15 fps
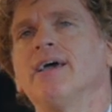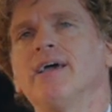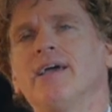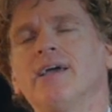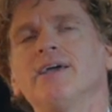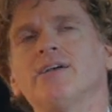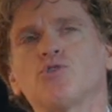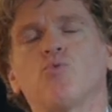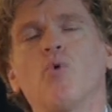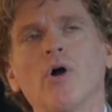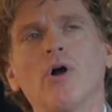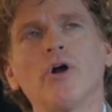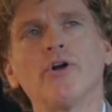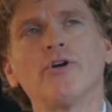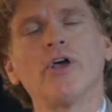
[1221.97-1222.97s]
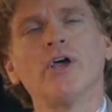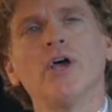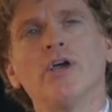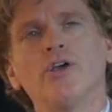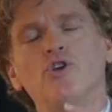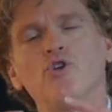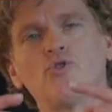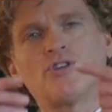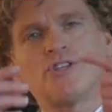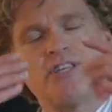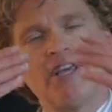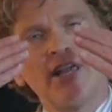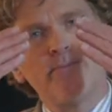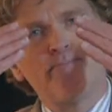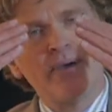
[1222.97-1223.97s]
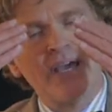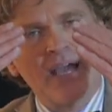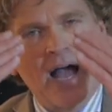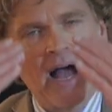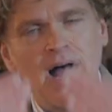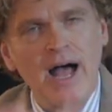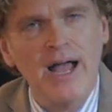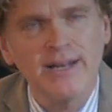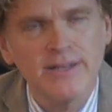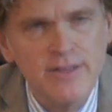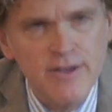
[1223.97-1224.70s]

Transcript: his word, you see behind